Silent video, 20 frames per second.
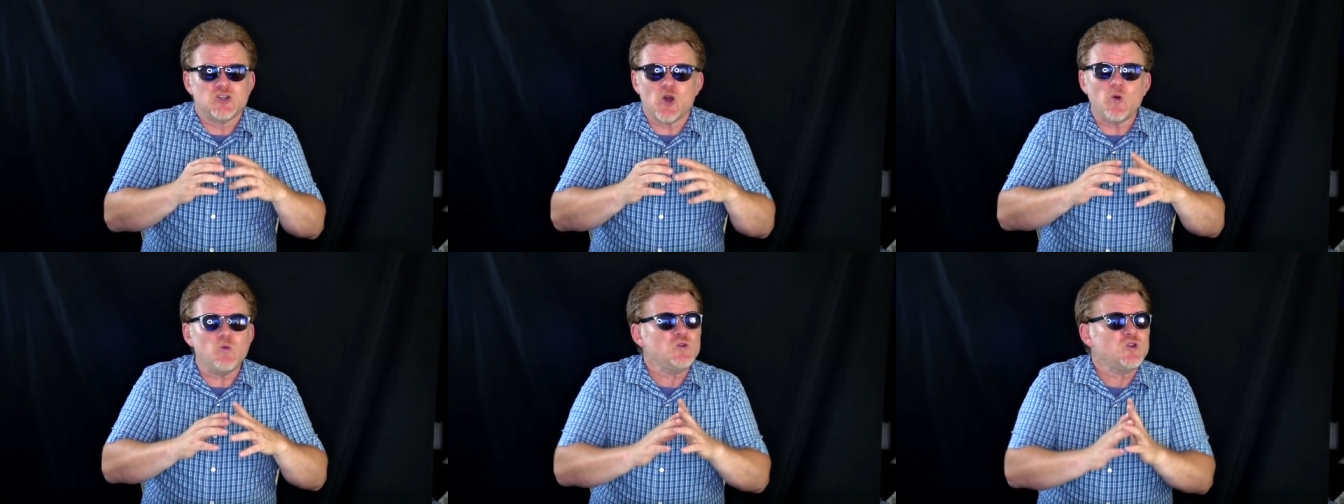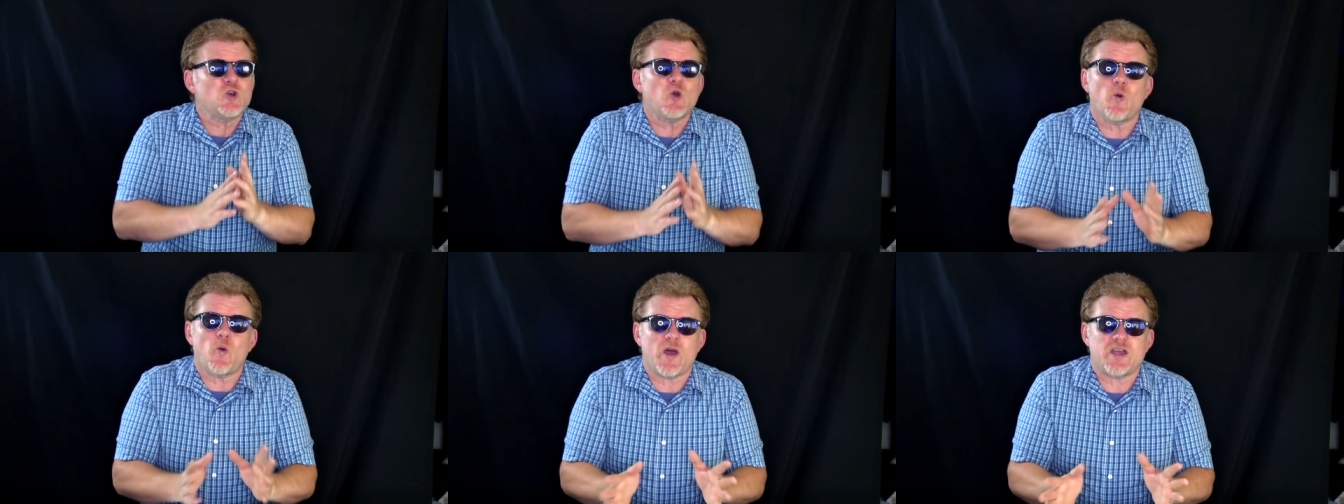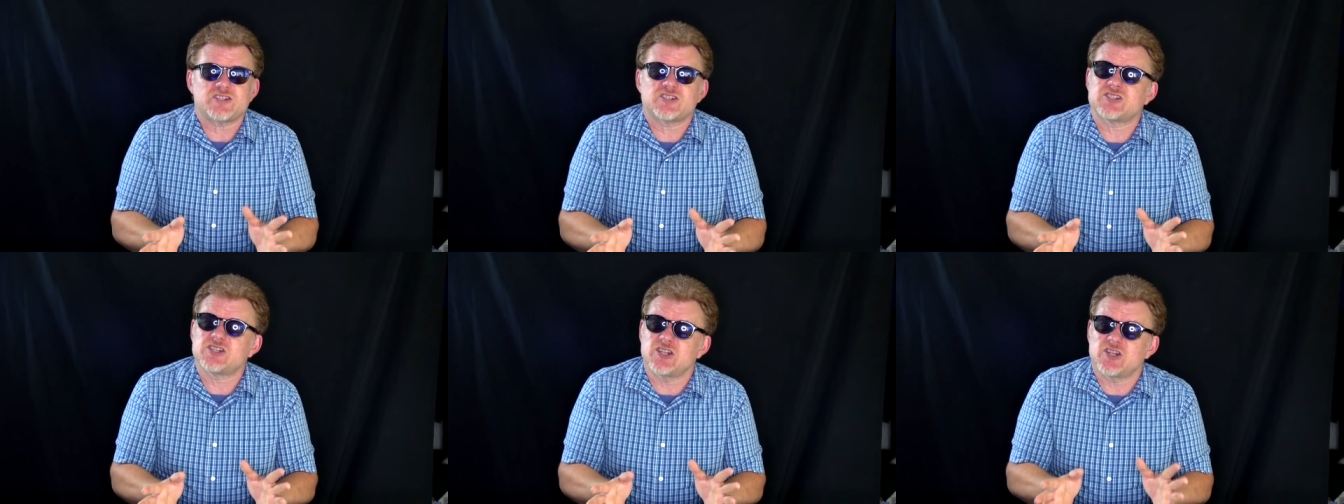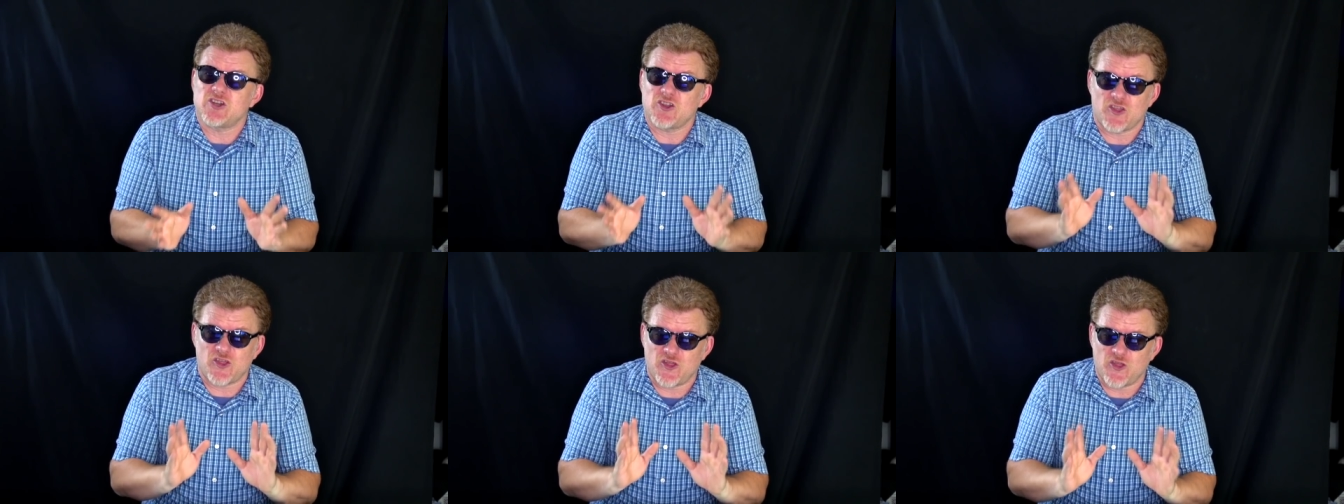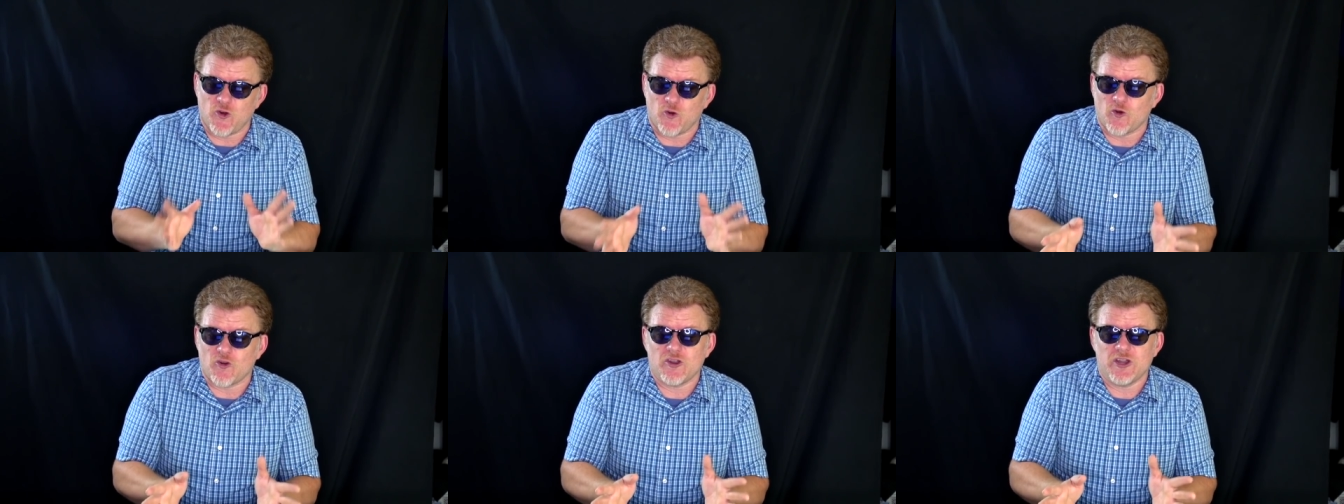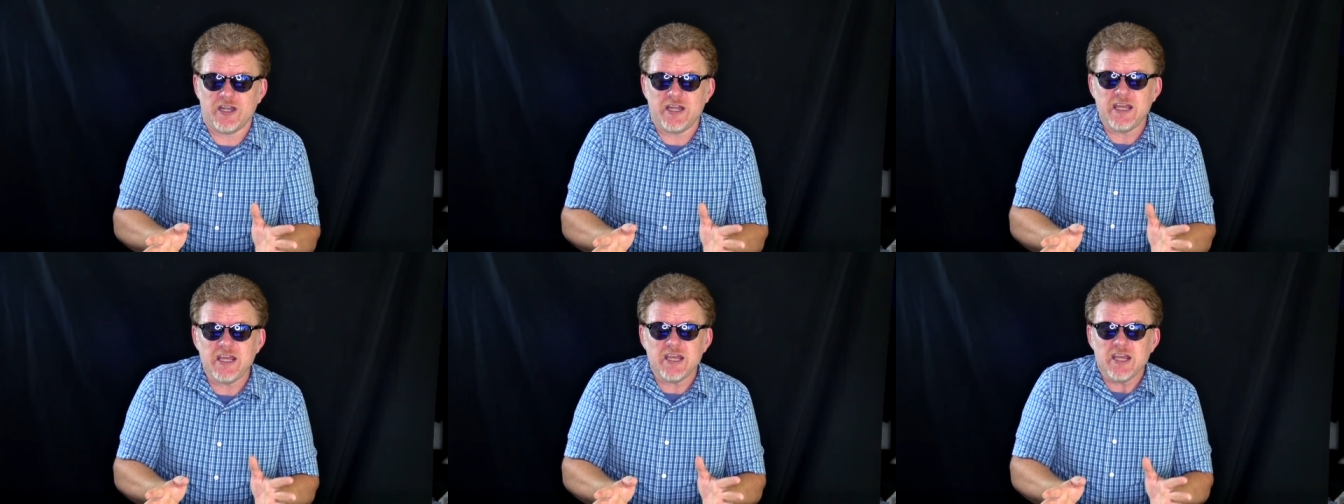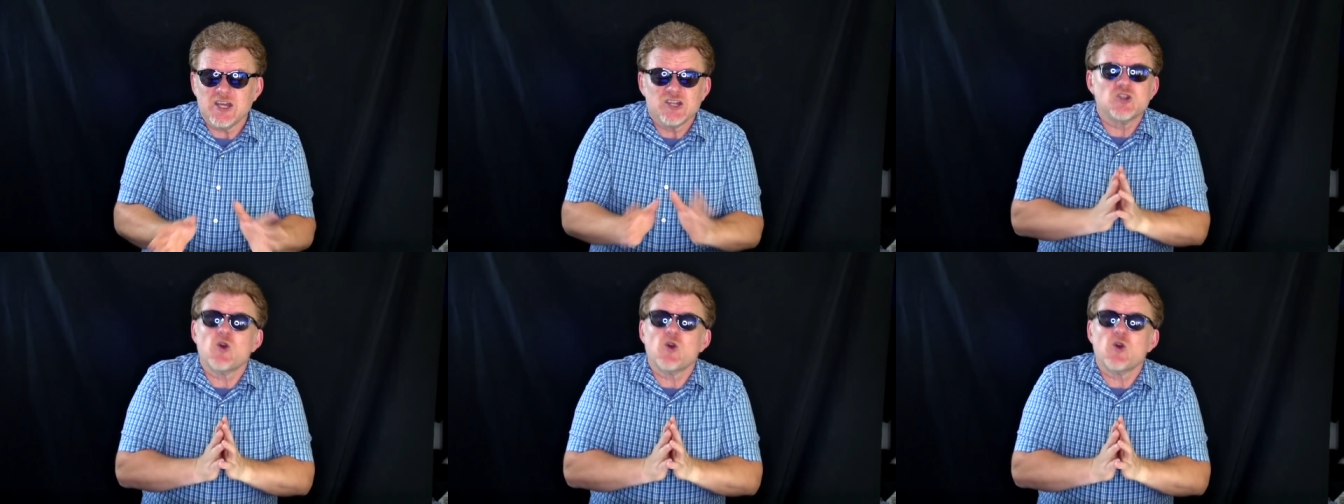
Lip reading: Don't question authority.